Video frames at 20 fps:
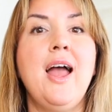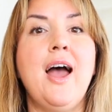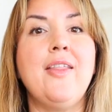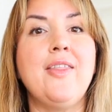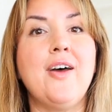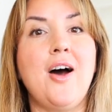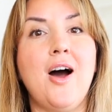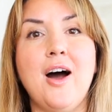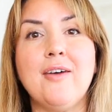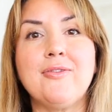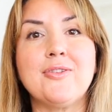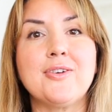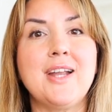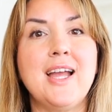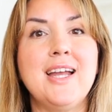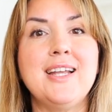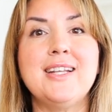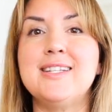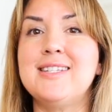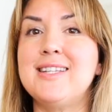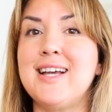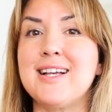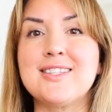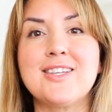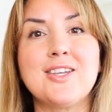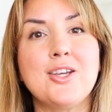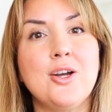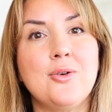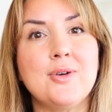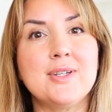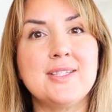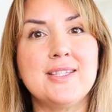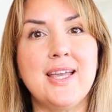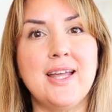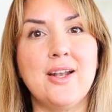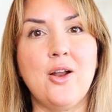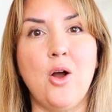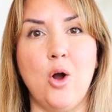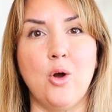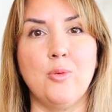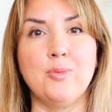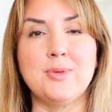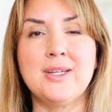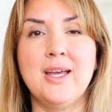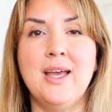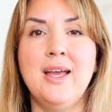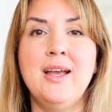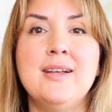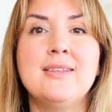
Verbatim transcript: and the offer night doesn't go as they had hoped.